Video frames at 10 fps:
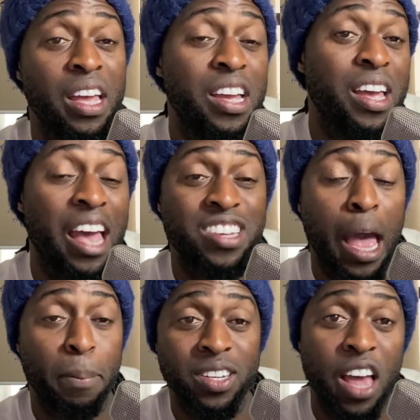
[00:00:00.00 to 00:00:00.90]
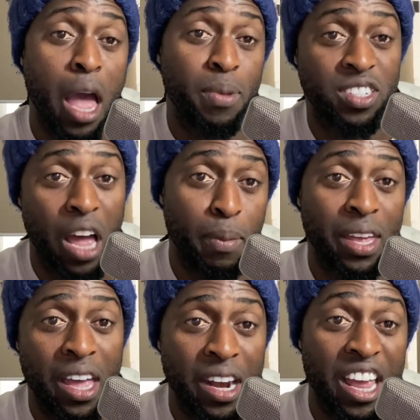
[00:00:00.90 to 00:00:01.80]
it has happened time and time
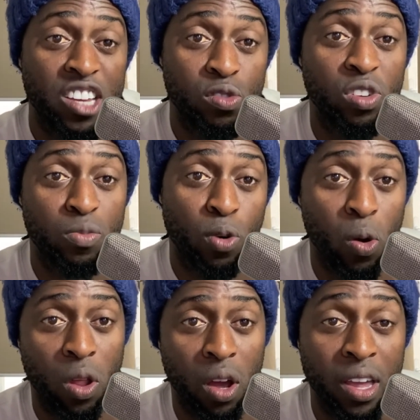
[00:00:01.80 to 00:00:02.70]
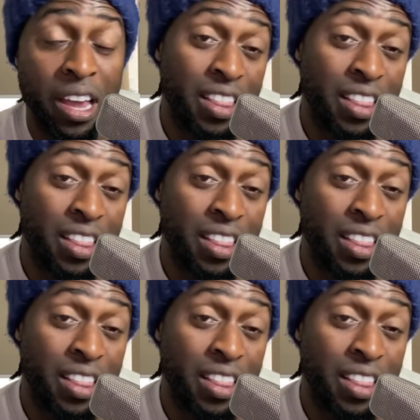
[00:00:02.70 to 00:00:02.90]
again. History's prologue.